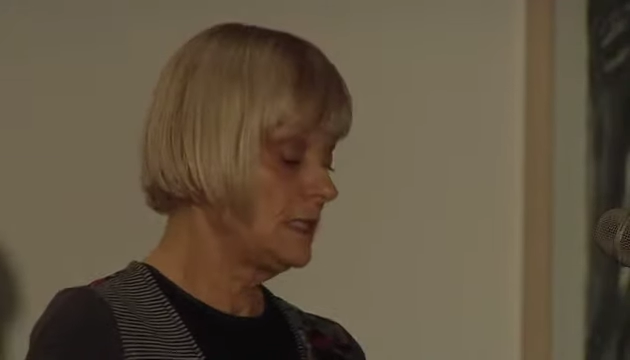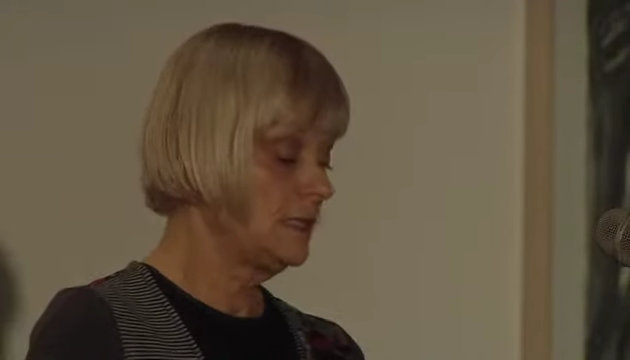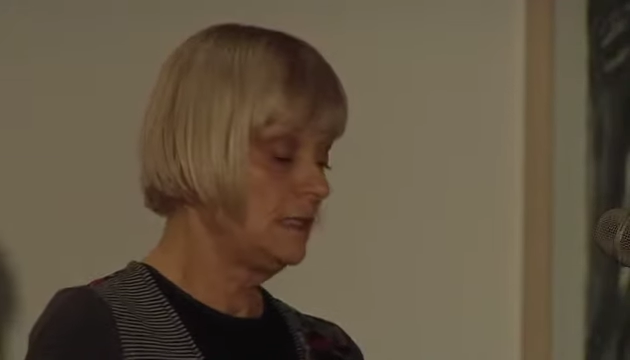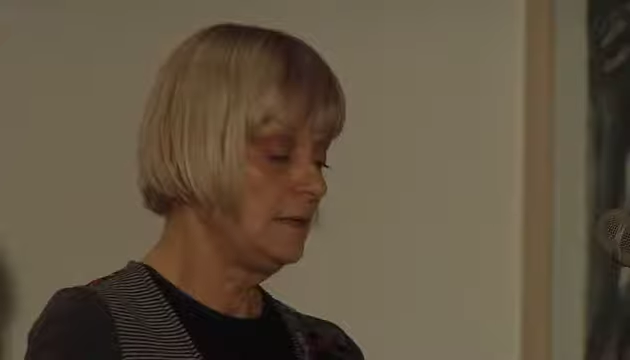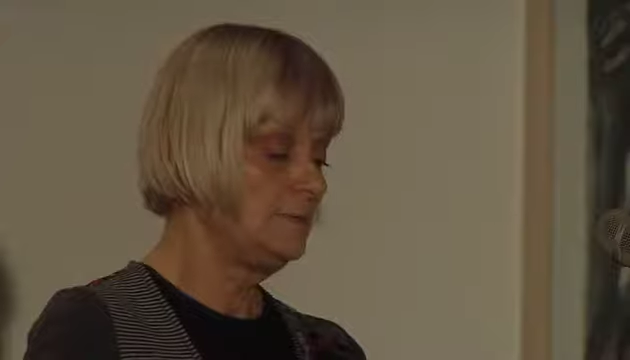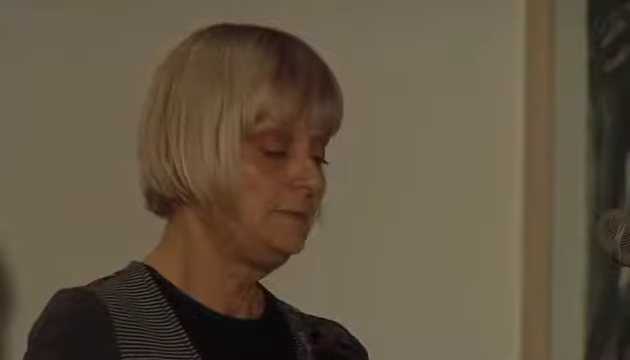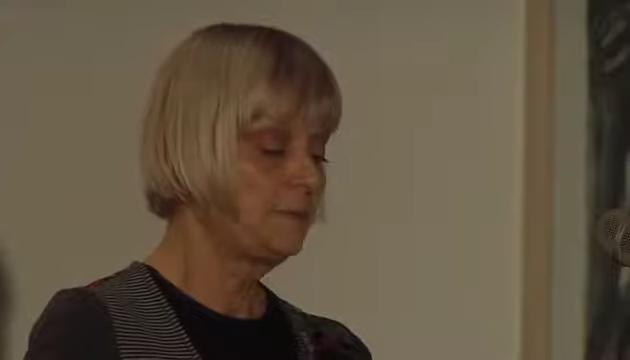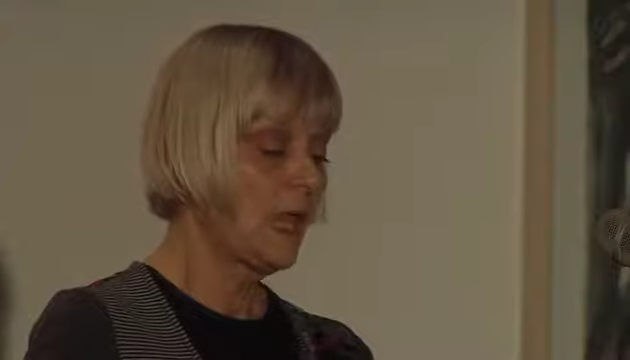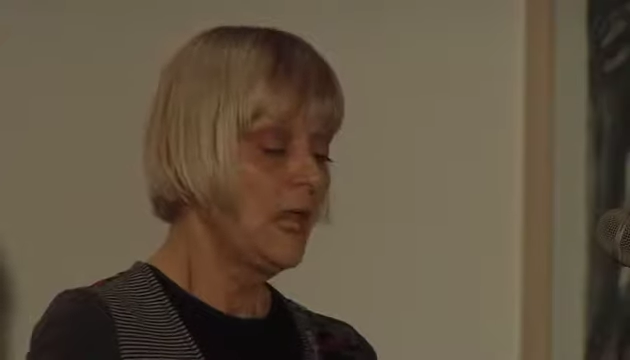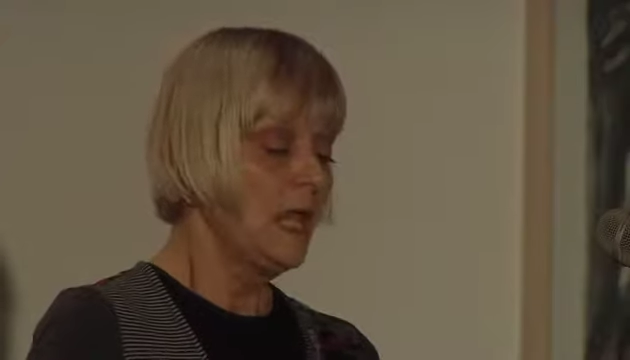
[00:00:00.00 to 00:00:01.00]
study.
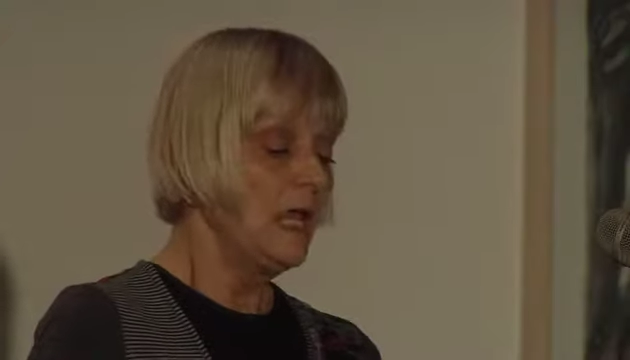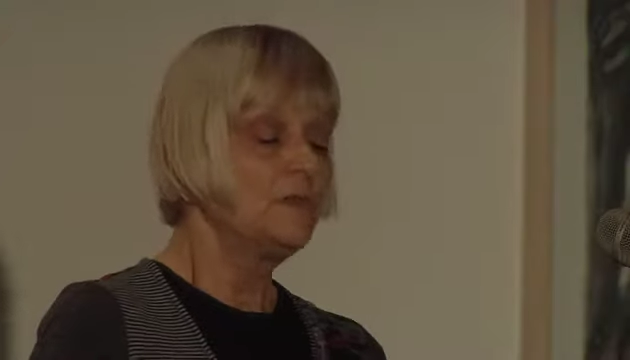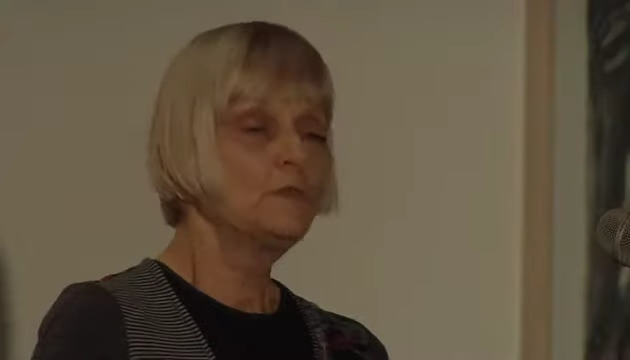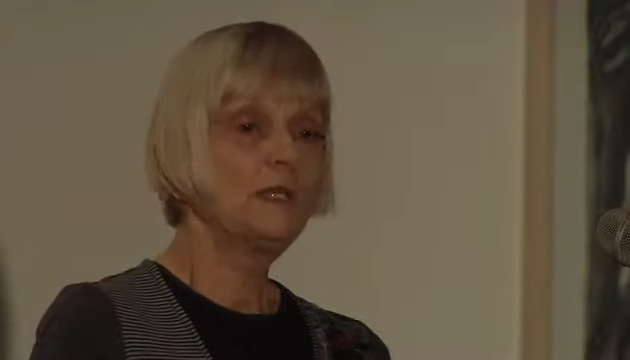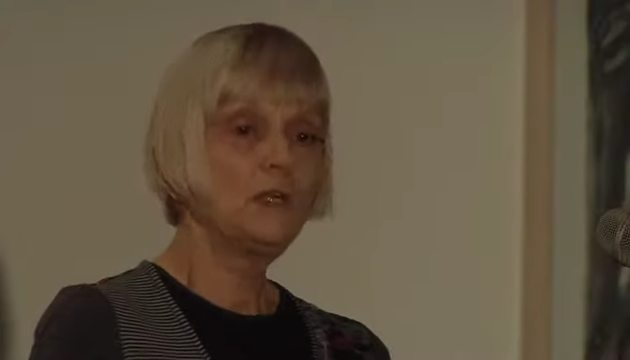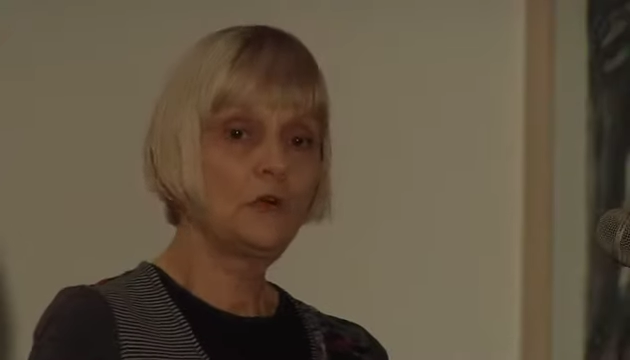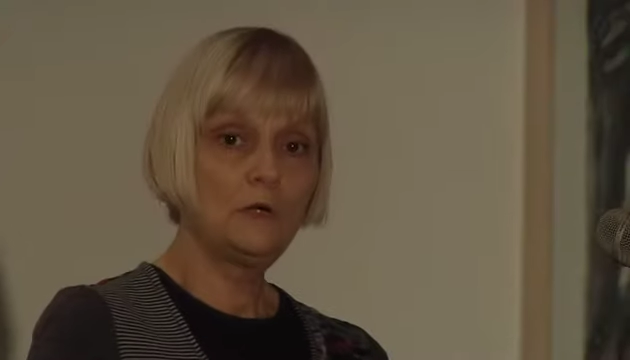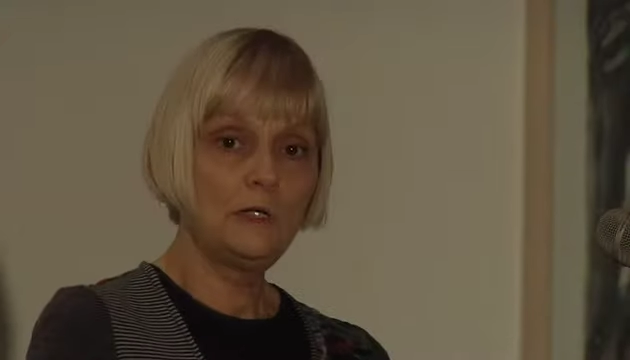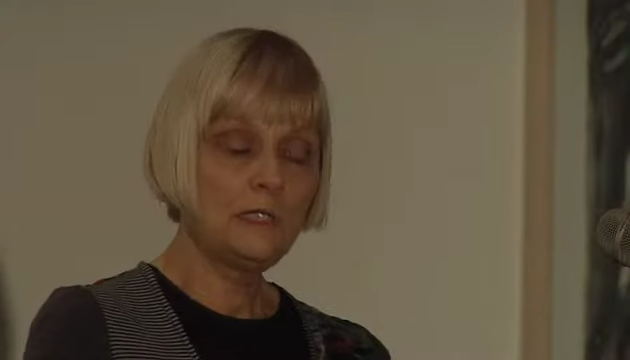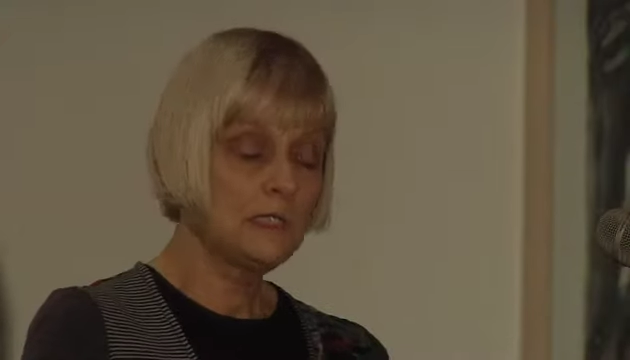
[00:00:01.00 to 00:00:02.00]
The
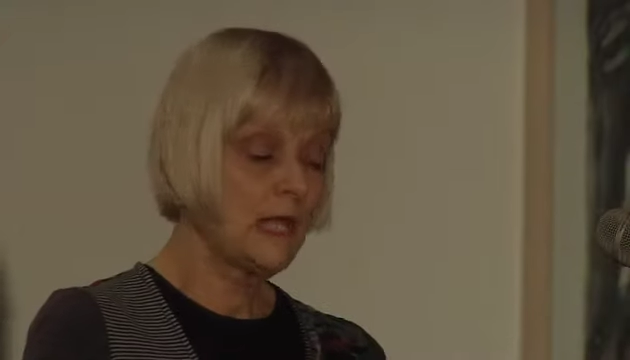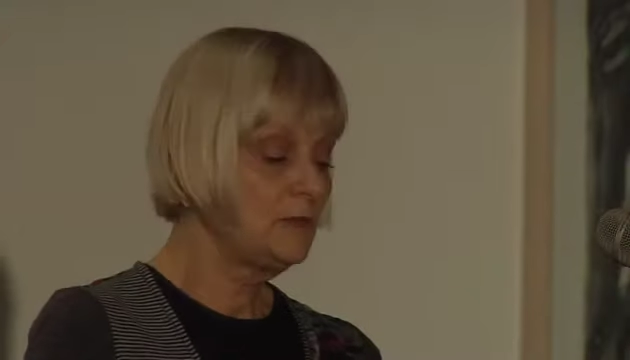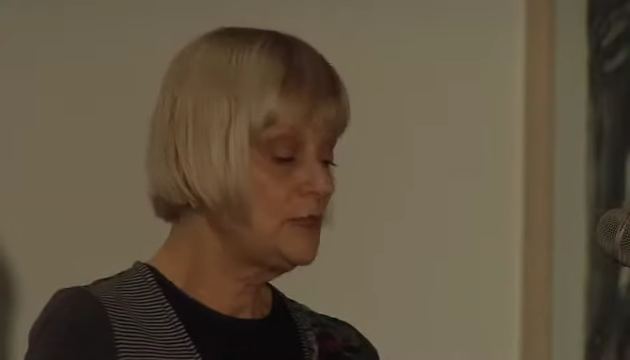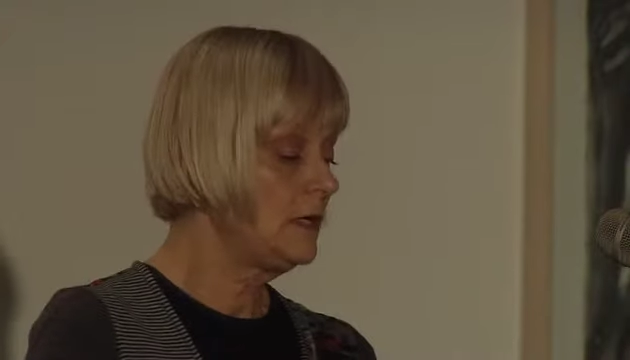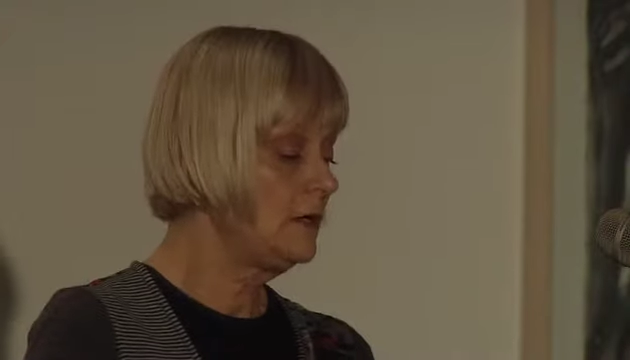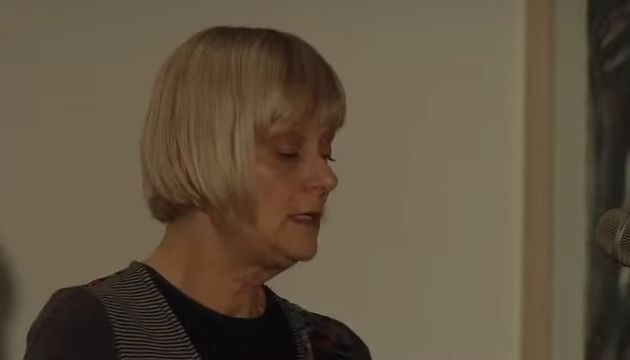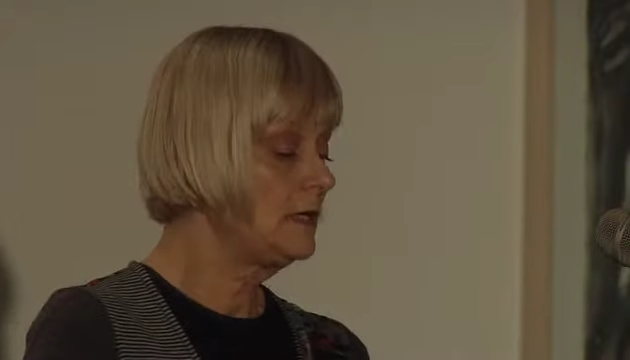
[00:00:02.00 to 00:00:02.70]
recording secretary